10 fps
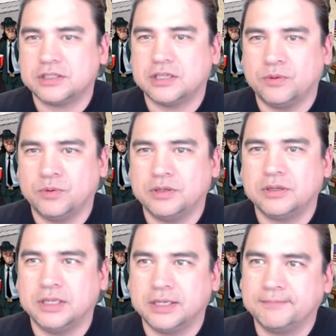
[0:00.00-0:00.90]
some sort of a
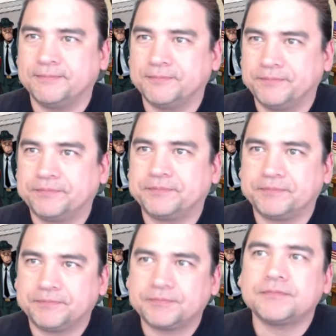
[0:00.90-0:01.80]
percentage so they have
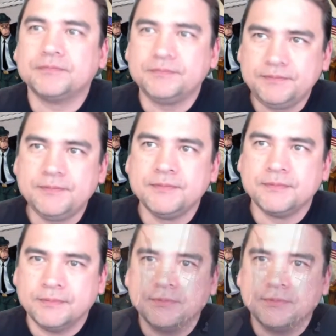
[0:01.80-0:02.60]
some skin in the game.